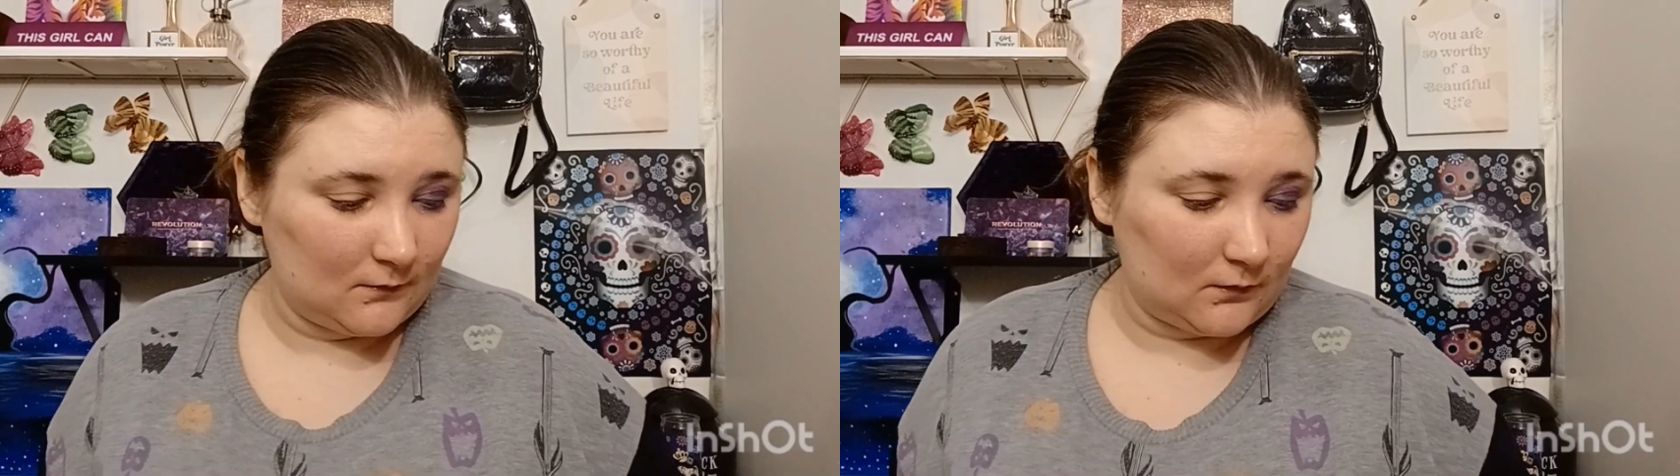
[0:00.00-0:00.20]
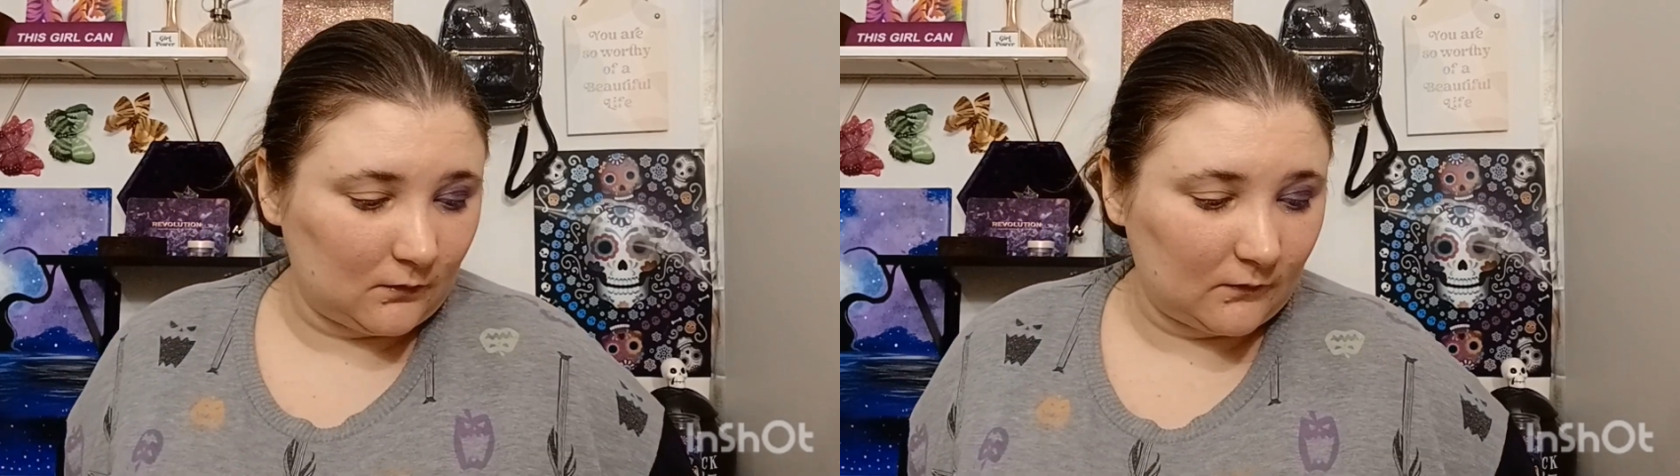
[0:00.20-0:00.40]

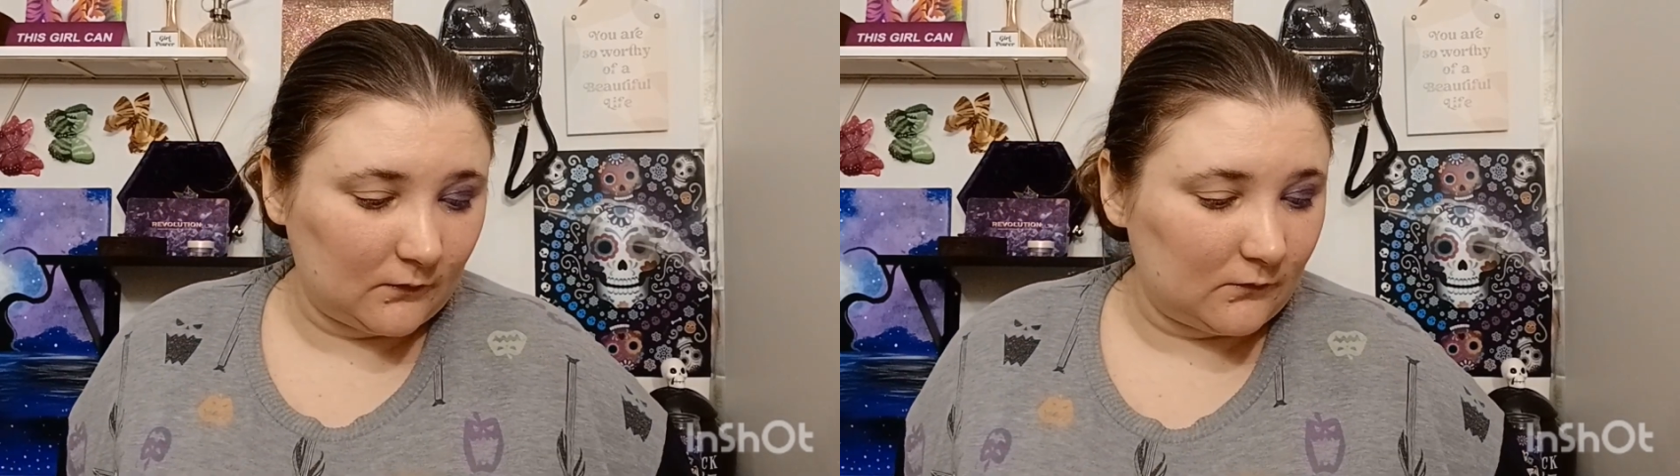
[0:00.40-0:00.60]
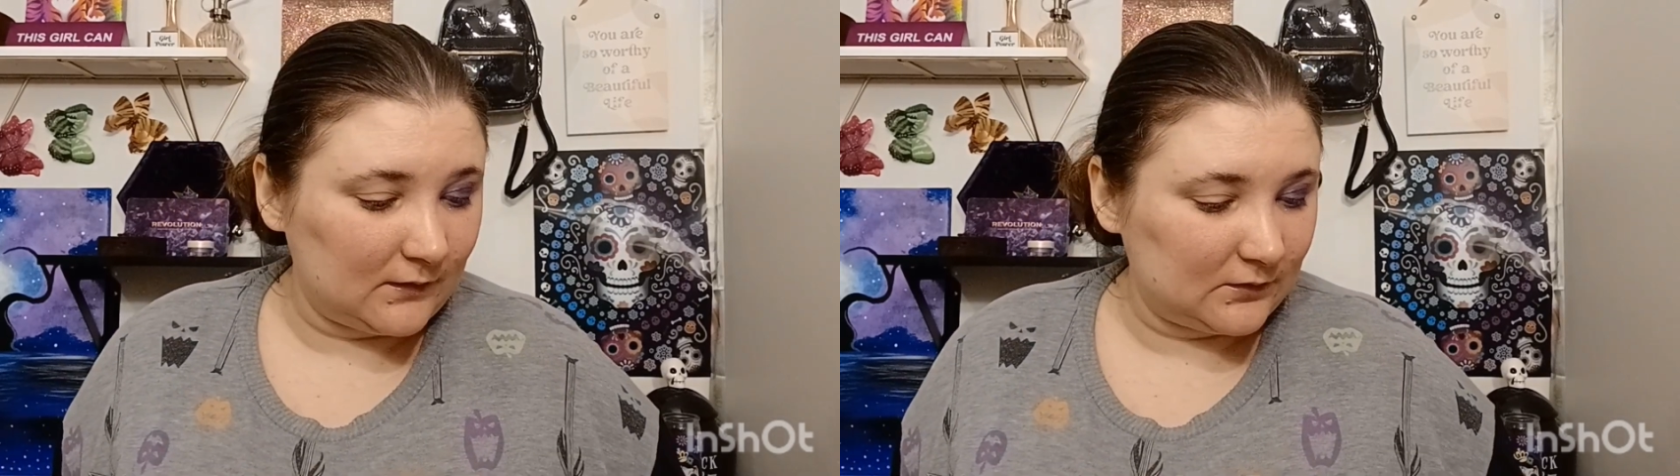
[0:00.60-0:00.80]

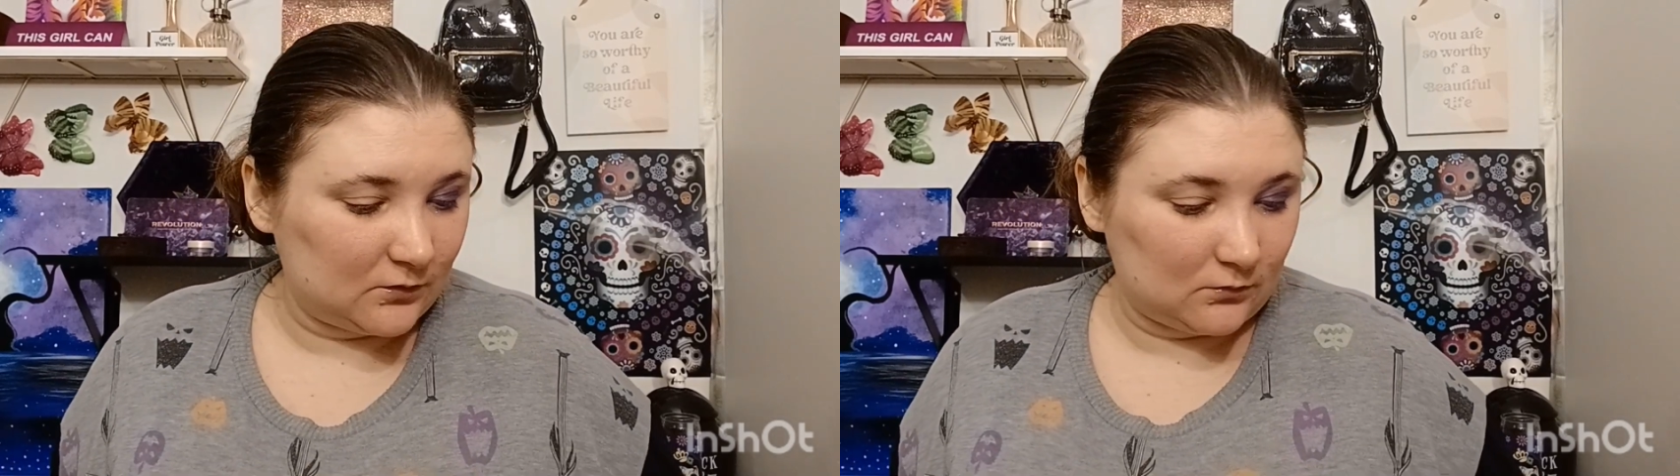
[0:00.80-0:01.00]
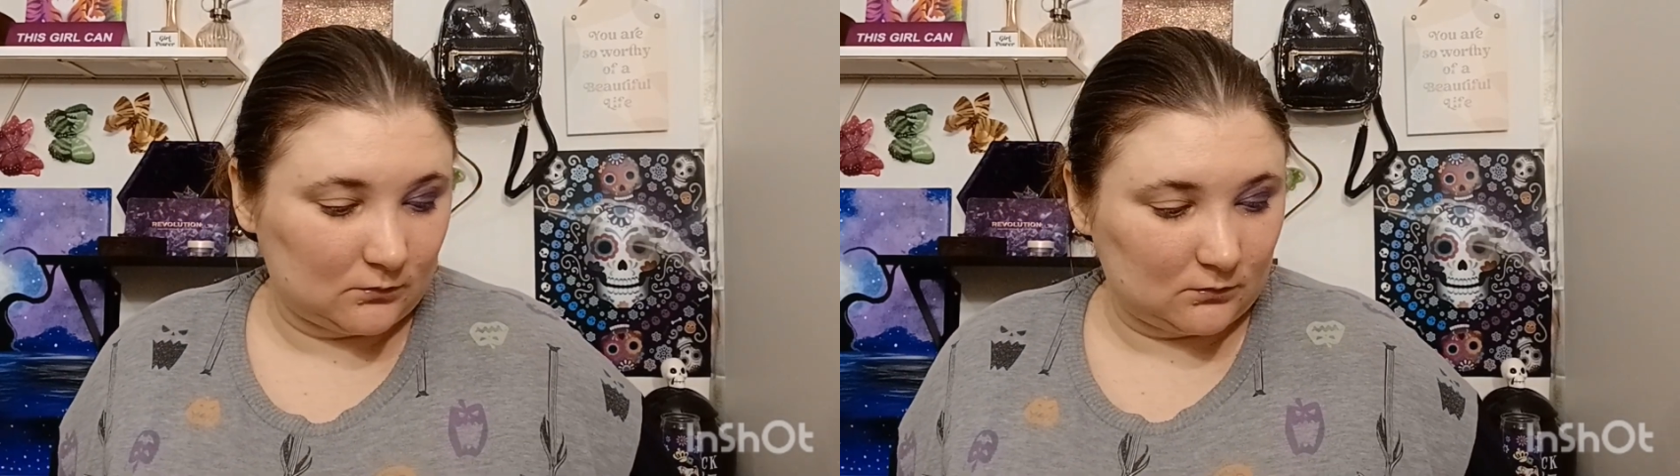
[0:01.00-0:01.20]

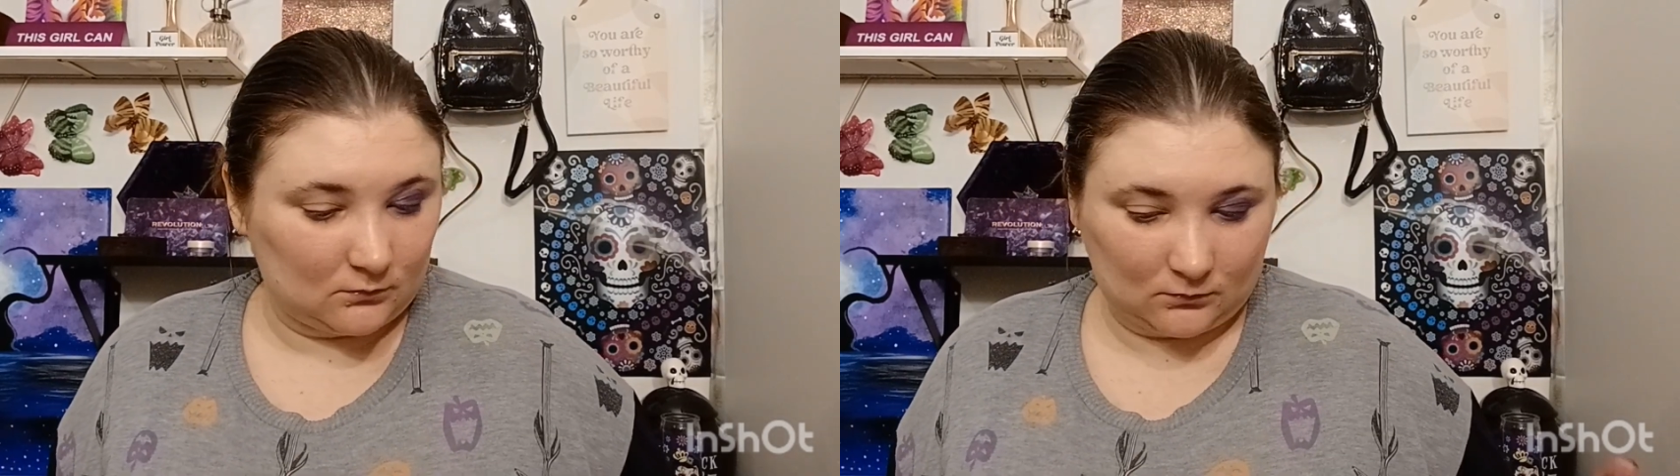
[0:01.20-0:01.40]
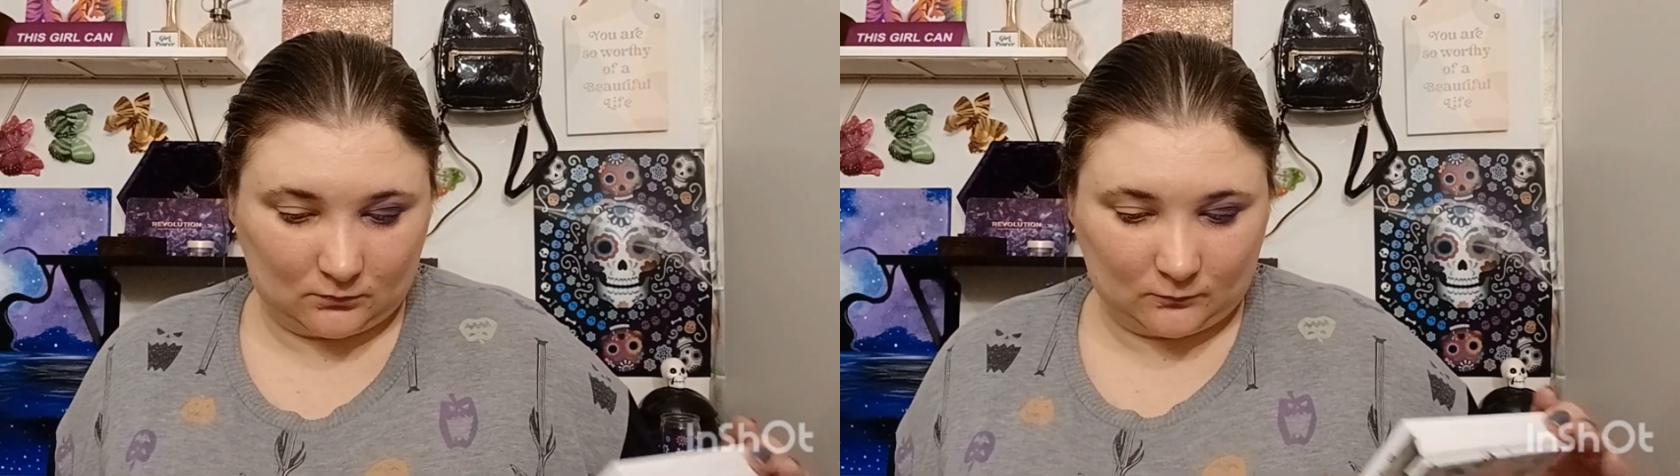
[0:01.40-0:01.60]
this
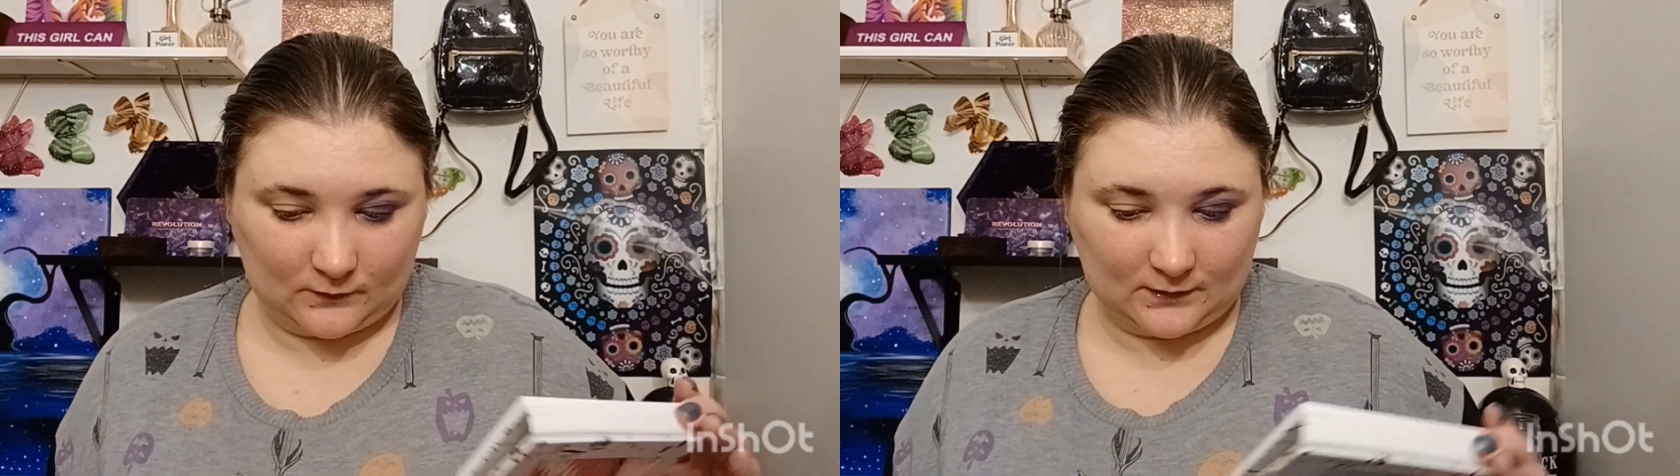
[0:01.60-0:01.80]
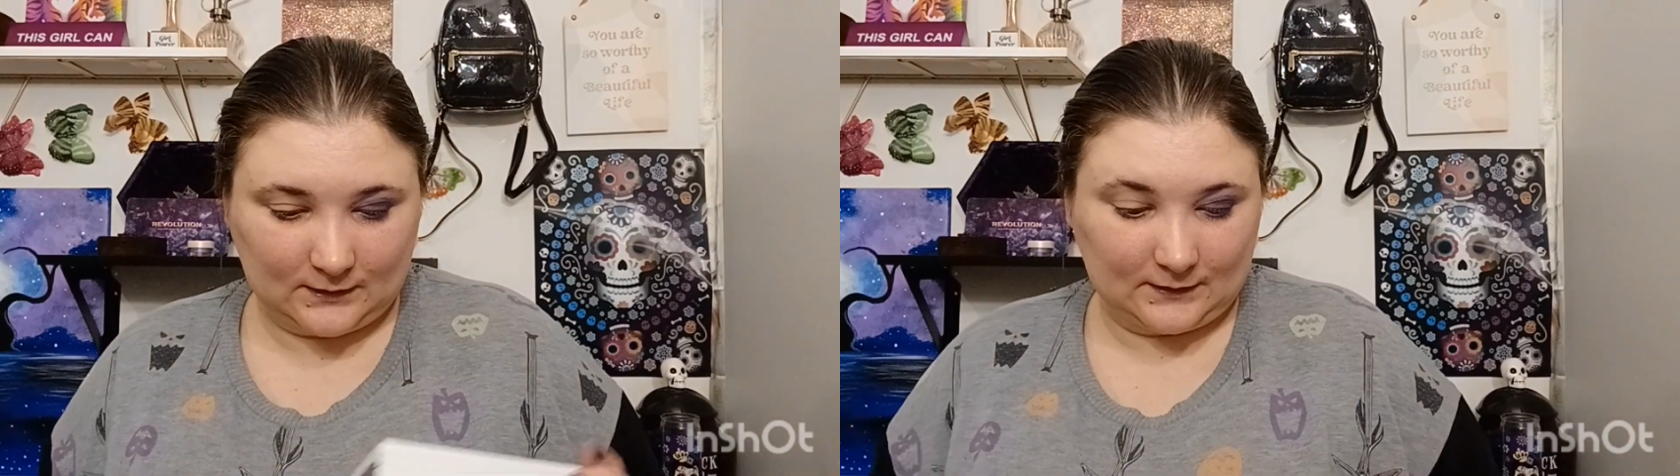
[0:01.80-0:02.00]
one
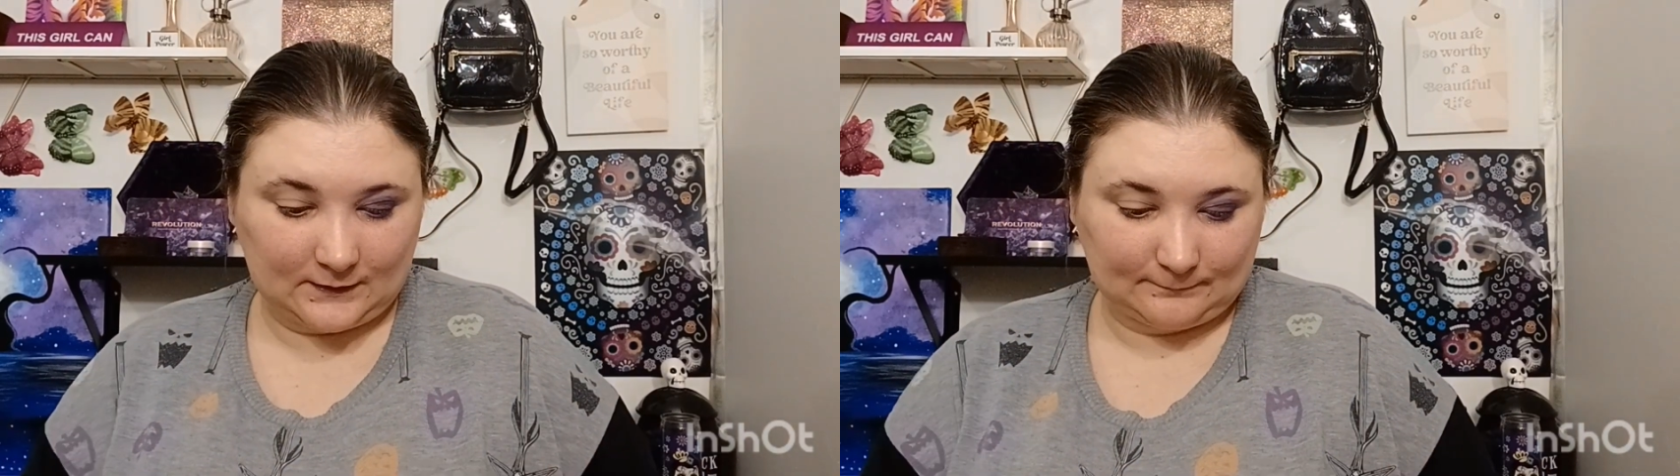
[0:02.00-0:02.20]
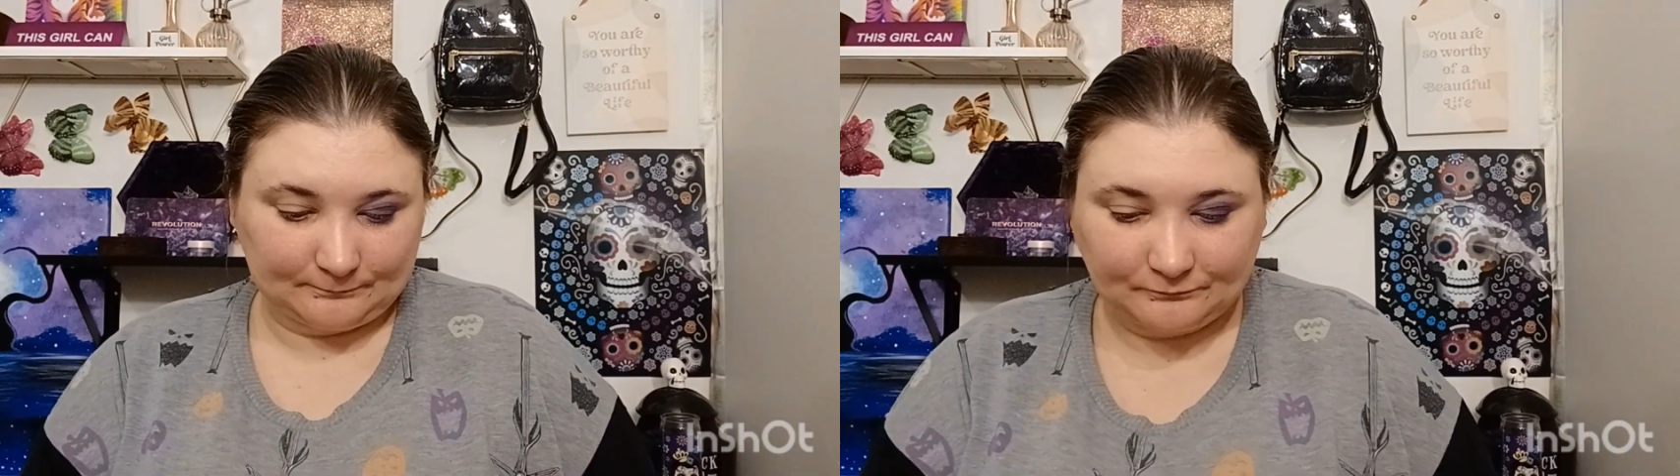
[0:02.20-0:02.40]
of these.